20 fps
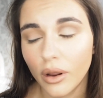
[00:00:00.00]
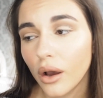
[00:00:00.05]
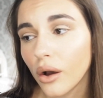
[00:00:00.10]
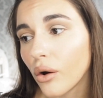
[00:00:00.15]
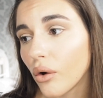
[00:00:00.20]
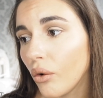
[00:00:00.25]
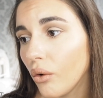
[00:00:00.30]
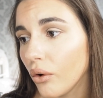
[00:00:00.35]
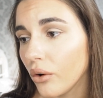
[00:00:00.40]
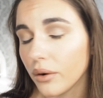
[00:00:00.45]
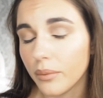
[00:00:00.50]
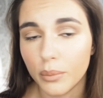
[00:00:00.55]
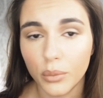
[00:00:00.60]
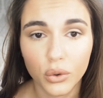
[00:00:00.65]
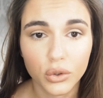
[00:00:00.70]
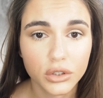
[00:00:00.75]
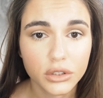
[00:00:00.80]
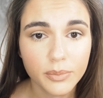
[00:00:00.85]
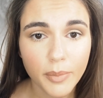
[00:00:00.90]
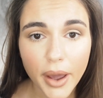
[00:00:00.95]
look or a
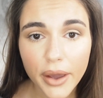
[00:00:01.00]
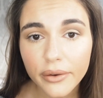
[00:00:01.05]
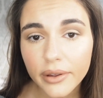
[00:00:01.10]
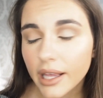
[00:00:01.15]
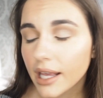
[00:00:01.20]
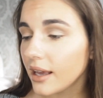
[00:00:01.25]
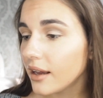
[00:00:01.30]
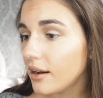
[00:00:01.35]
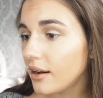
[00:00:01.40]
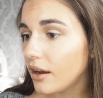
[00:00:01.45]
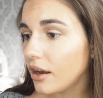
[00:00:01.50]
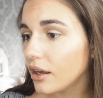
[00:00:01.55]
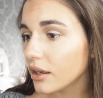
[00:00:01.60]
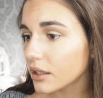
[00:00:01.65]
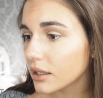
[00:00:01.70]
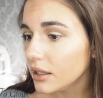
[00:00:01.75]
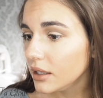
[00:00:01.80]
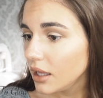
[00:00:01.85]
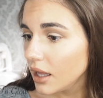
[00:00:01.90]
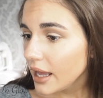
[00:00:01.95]
more smokier
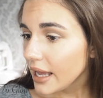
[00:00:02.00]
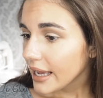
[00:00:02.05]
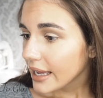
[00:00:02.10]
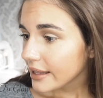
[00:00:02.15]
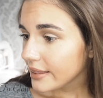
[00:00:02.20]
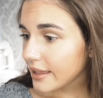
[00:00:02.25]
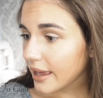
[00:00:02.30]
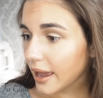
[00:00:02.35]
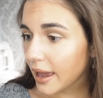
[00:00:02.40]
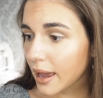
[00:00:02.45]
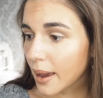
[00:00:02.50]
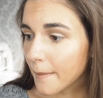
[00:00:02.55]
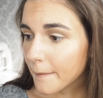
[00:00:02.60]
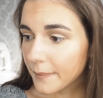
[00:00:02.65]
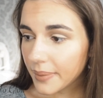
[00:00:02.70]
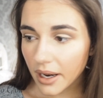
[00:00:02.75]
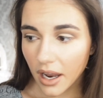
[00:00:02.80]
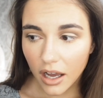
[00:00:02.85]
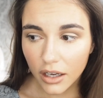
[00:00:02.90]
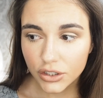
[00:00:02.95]
look. The
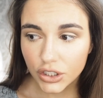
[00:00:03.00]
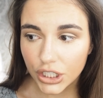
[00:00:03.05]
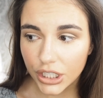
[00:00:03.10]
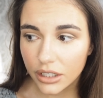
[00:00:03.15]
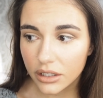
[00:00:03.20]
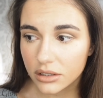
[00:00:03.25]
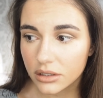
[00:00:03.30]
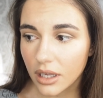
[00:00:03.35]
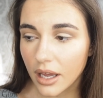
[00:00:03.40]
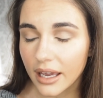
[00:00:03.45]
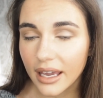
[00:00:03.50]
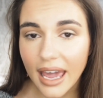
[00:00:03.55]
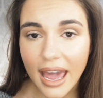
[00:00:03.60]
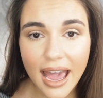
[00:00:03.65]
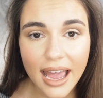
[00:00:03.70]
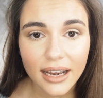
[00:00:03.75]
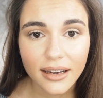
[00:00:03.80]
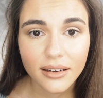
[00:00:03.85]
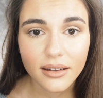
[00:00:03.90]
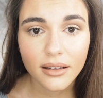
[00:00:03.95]
blushes,
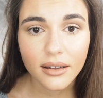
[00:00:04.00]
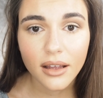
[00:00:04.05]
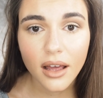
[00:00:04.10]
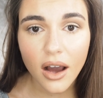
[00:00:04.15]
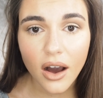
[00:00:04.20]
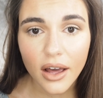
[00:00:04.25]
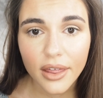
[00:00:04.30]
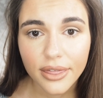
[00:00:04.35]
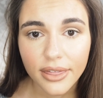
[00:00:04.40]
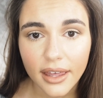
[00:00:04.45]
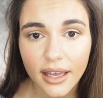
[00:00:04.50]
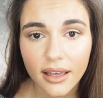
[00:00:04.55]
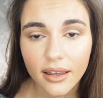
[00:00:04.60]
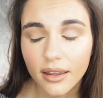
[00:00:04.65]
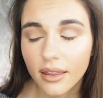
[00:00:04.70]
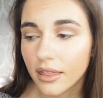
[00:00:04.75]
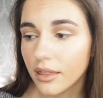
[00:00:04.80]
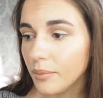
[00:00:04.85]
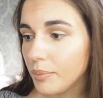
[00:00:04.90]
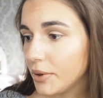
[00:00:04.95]
again, I
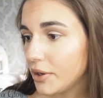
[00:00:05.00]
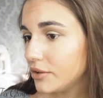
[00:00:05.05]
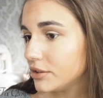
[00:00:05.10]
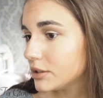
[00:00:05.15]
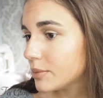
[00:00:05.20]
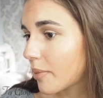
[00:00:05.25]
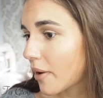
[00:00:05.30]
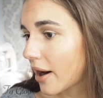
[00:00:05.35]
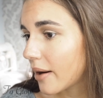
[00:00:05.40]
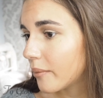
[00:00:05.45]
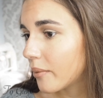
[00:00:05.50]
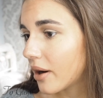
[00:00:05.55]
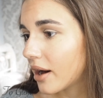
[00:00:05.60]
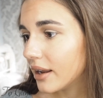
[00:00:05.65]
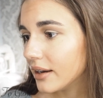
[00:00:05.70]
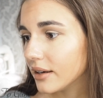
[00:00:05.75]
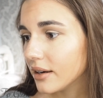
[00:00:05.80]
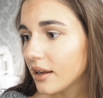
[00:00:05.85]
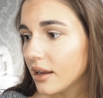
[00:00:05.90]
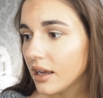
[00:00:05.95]
think the Beauty Pie
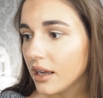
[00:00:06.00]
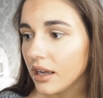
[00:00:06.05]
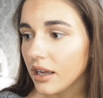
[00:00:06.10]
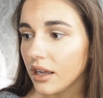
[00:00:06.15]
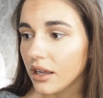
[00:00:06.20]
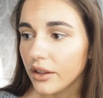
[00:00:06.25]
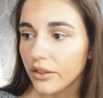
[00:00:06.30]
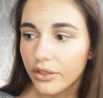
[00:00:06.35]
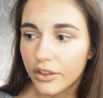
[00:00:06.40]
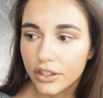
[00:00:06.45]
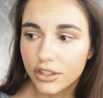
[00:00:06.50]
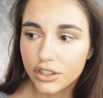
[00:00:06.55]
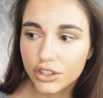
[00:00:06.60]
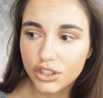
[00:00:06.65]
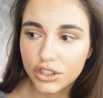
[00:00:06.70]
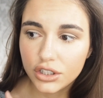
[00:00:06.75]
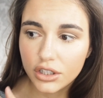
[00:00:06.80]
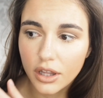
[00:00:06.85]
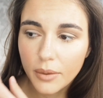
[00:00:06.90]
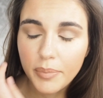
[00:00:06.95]
one,
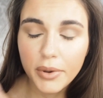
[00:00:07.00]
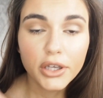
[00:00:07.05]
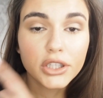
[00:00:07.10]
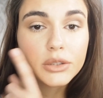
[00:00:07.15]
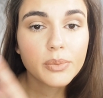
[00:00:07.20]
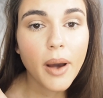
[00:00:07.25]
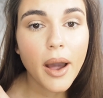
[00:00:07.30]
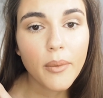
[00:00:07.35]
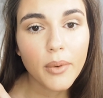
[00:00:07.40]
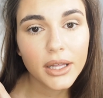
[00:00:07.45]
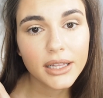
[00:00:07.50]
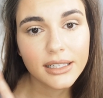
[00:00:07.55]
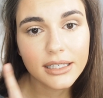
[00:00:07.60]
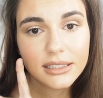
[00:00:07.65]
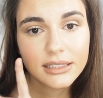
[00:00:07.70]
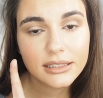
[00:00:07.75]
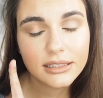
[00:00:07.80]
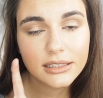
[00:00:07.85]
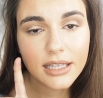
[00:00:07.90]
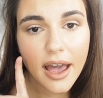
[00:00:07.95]
the Beauty Pie one,
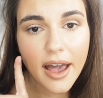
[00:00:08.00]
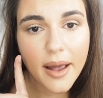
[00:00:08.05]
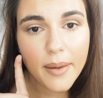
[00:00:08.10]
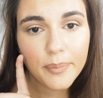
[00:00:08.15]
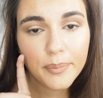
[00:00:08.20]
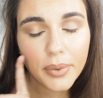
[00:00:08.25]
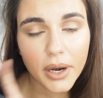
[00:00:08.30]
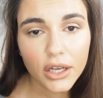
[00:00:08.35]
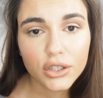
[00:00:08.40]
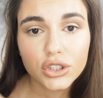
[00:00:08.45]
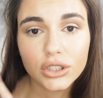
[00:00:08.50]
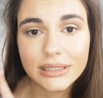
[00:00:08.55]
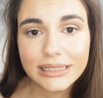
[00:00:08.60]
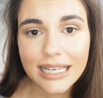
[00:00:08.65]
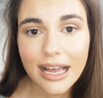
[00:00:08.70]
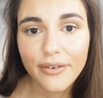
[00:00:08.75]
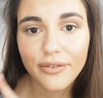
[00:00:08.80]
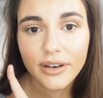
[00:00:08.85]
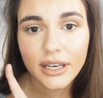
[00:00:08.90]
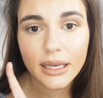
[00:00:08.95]
the blush is
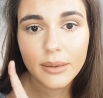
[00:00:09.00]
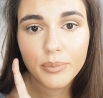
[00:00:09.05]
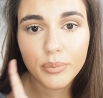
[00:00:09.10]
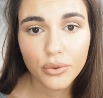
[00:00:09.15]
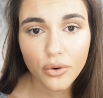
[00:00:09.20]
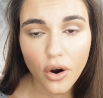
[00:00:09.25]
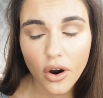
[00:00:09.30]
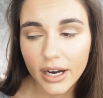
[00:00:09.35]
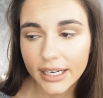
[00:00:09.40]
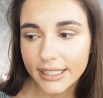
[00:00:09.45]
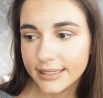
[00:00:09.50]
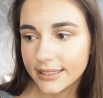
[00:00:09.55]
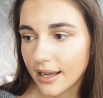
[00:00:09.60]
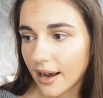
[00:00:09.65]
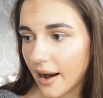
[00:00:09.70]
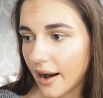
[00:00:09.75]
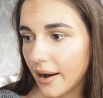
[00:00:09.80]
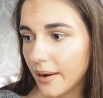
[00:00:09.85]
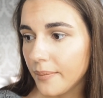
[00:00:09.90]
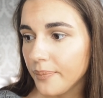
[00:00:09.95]
definitely
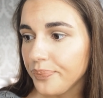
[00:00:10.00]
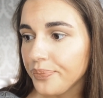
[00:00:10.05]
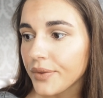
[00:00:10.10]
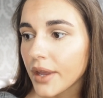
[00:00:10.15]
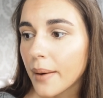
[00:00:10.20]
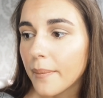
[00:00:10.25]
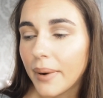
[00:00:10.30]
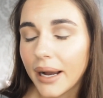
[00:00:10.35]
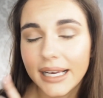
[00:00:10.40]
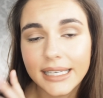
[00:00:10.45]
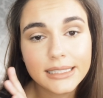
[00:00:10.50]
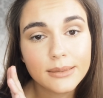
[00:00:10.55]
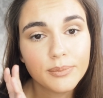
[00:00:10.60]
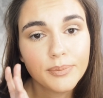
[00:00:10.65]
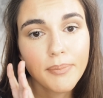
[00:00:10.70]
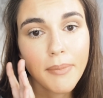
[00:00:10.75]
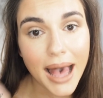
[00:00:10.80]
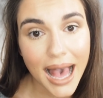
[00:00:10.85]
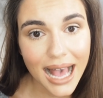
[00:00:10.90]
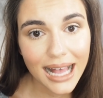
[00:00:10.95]
brighter, but it's
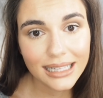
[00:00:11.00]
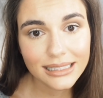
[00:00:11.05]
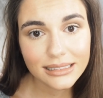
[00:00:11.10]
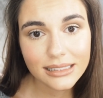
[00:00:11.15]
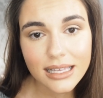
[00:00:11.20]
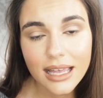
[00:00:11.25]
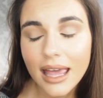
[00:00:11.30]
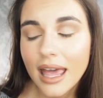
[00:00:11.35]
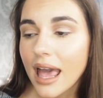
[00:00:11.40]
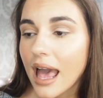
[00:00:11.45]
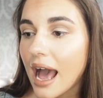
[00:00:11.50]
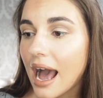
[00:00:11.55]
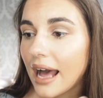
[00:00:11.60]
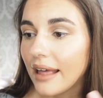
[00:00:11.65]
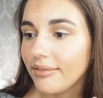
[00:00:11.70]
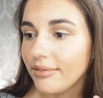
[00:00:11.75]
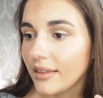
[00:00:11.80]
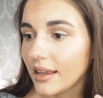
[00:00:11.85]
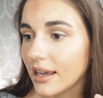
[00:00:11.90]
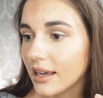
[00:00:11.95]
matte,
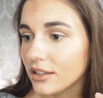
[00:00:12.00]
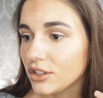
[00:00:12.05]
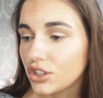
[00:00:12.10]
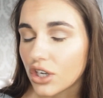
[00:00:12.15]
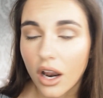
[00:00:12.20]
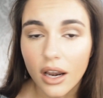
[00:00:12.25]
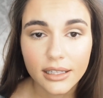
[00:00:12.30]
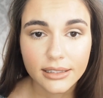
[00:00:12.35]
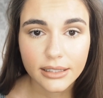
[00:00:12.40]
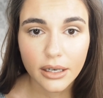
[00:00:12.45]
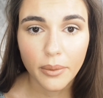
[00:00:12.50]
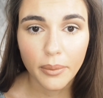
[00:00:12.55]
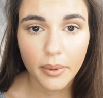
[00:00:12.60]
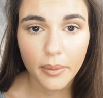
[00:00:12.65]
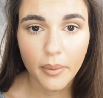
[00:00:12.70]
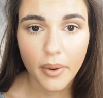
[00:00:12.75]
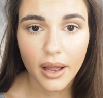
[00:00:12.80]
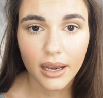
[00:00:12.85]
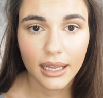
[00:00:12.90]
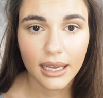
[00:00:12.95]
and the Charlotte
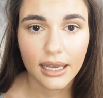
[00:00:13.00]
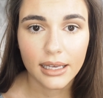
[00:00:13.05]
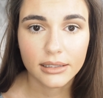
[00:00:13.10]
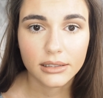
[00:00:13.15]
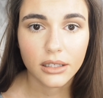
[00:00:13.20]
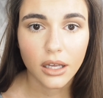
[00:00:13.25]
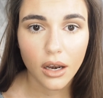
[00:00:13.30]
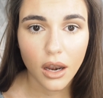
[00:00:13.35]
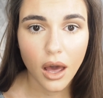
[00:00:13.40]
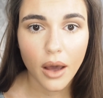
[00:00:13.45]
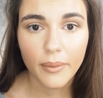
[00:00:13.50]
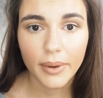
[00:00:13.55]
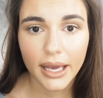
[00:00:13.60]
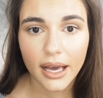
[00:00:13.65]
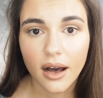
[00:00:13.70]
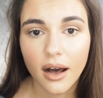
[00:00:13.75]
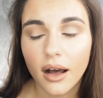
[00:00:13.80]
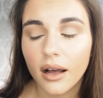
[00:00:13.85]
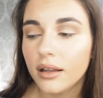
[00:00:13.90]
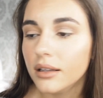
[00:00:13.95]
Tilbury one is
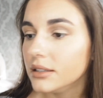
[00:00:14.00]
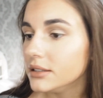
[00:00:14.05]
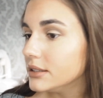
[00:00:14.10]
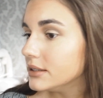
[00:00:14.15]
glowier